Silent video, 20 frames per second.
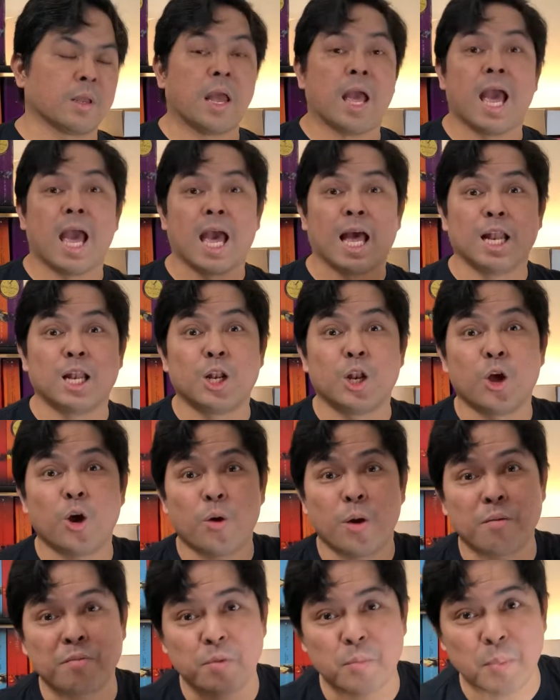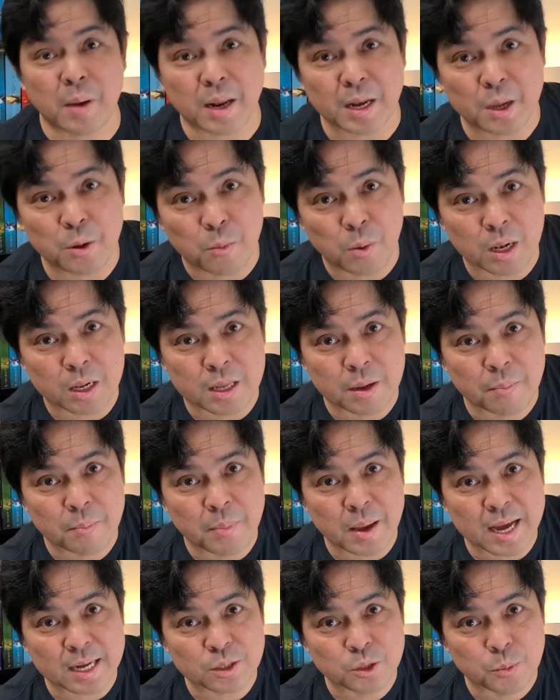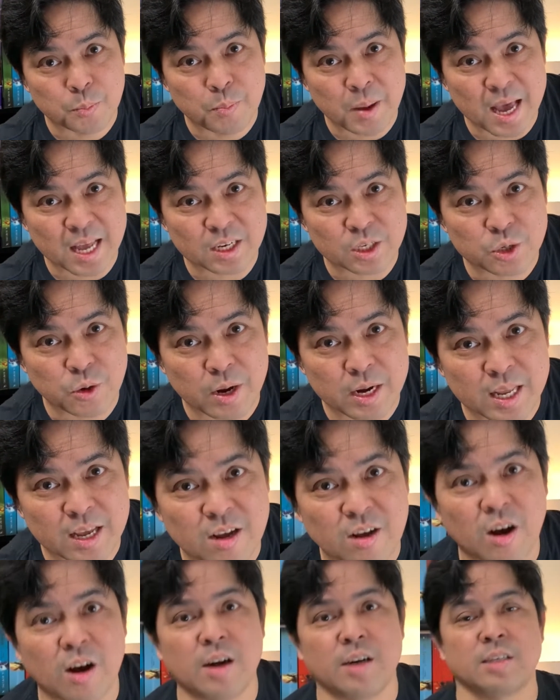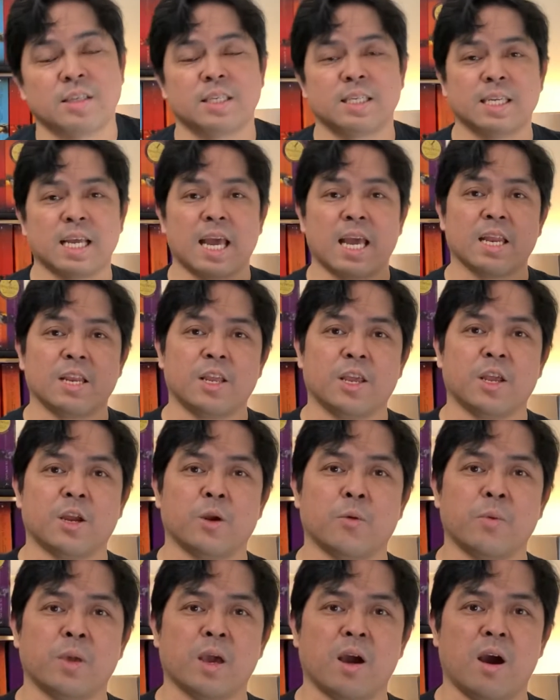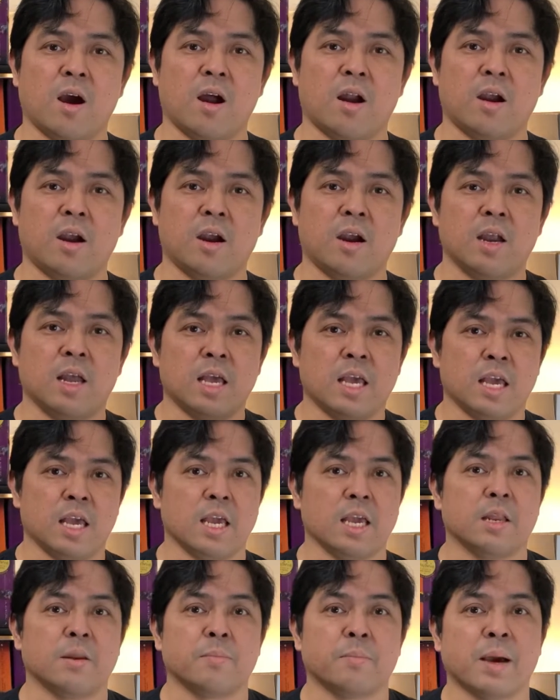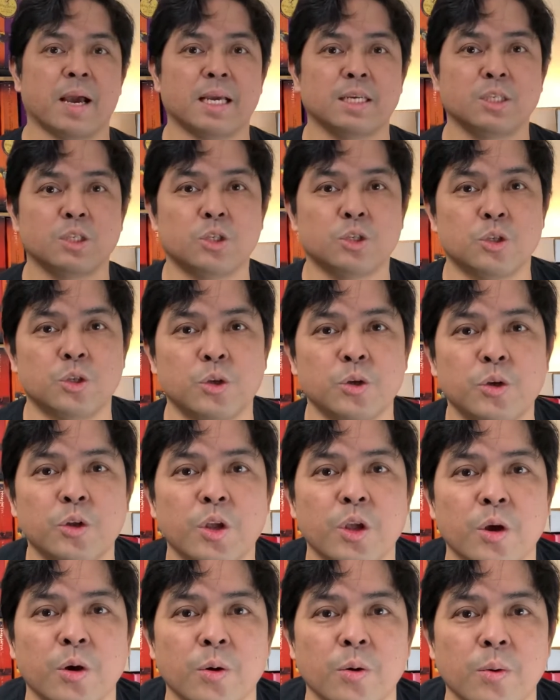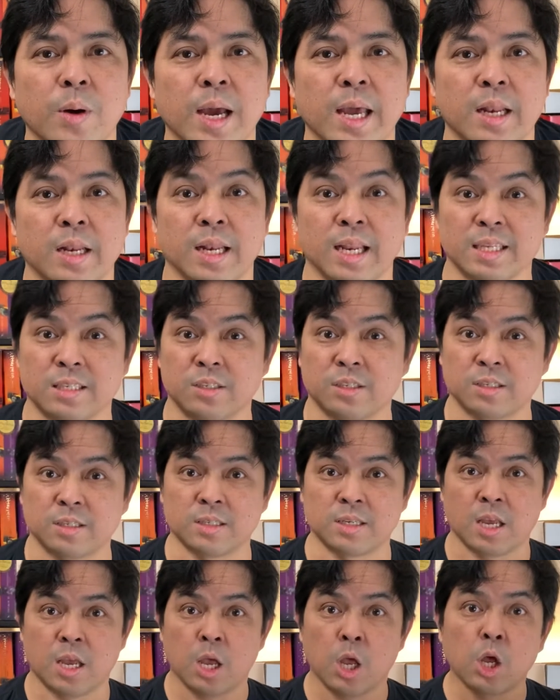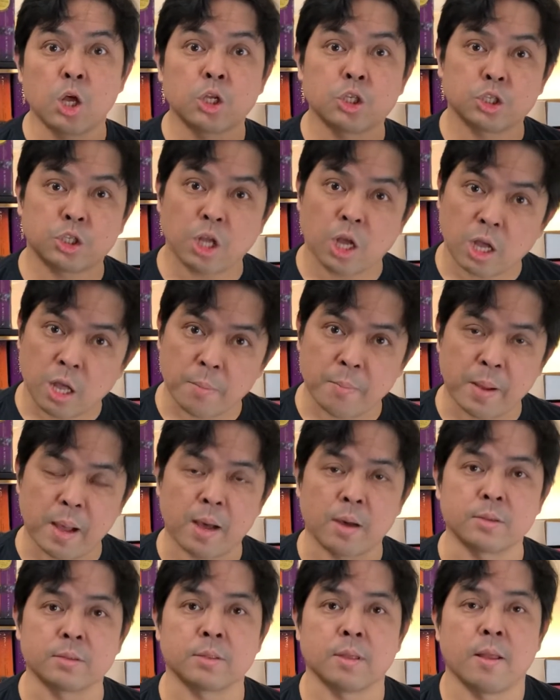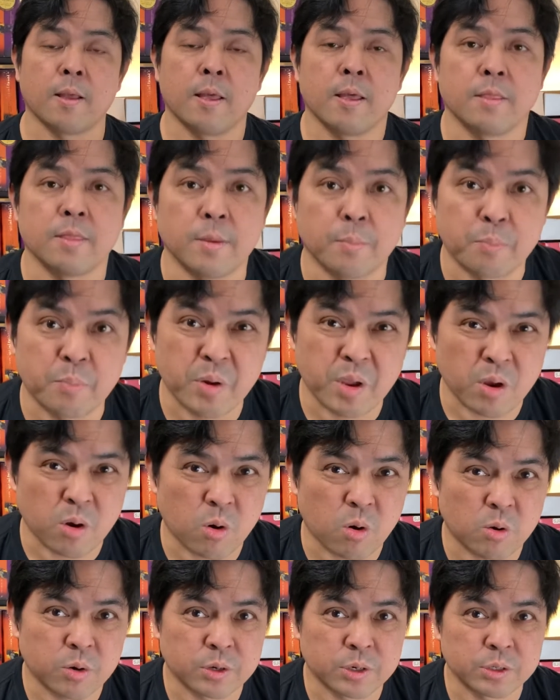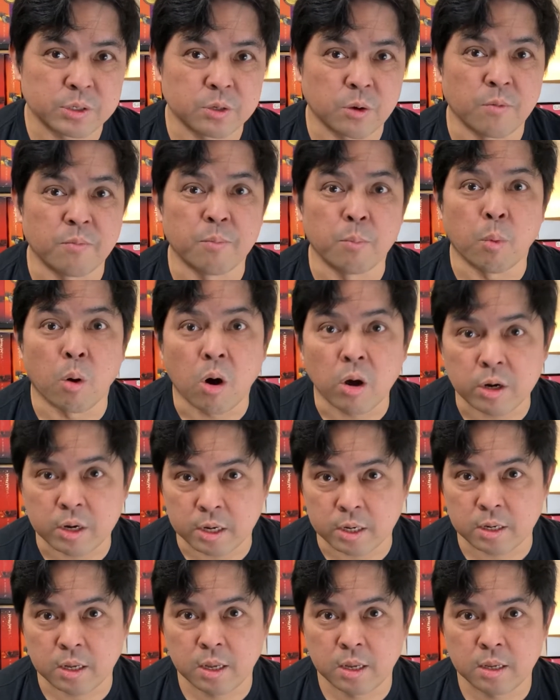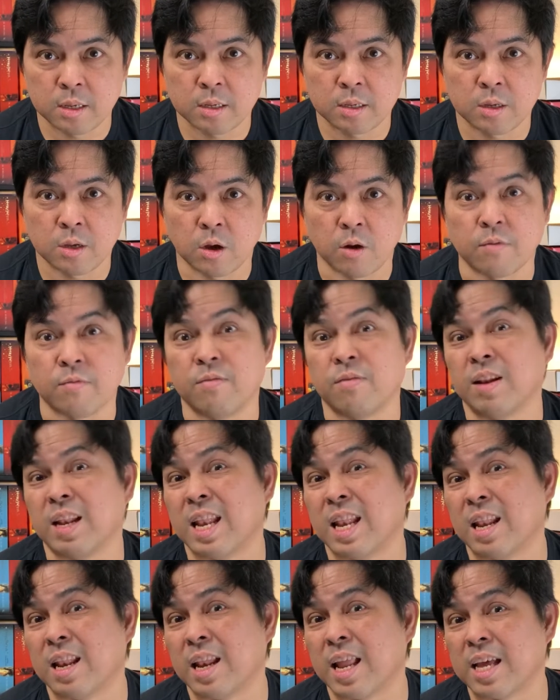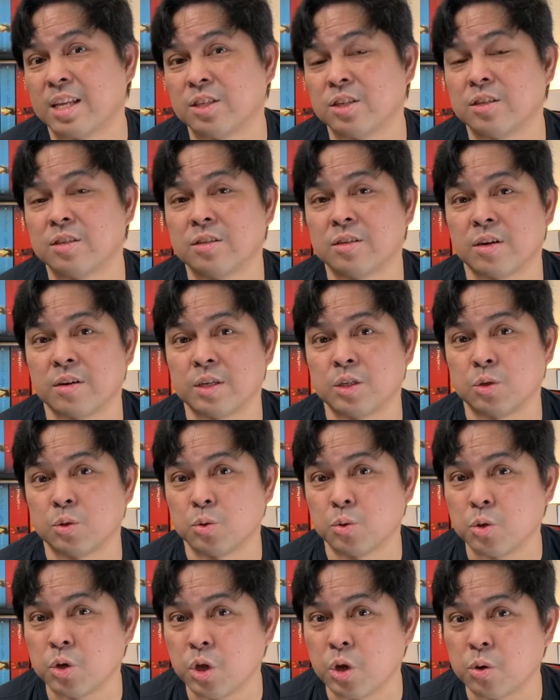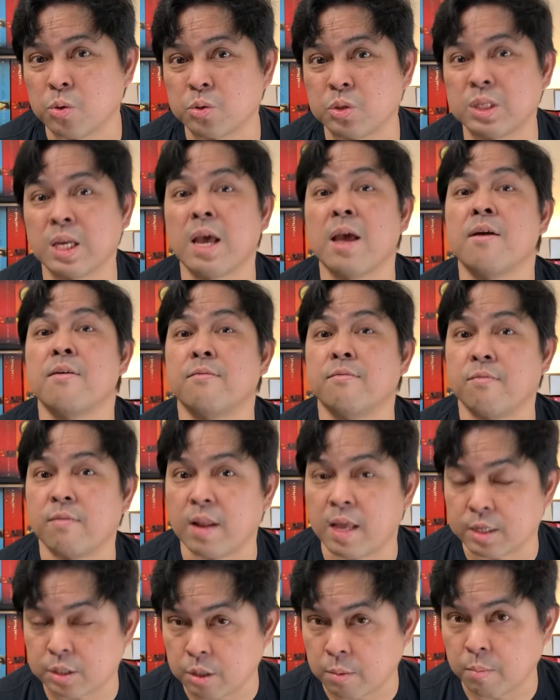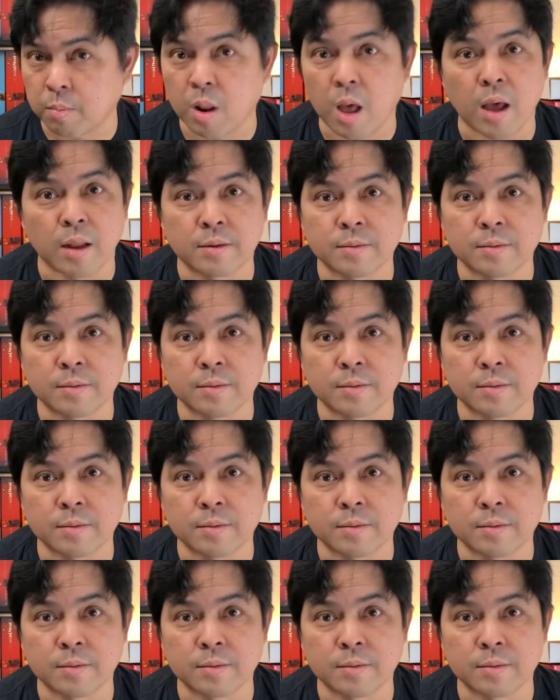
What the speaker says: Hello everybody, welcome back to Ben Trading Cards, and here we are in my studio, and let's talk about the pre-orders of Monarch of Legendary Studios Flesh and Blood.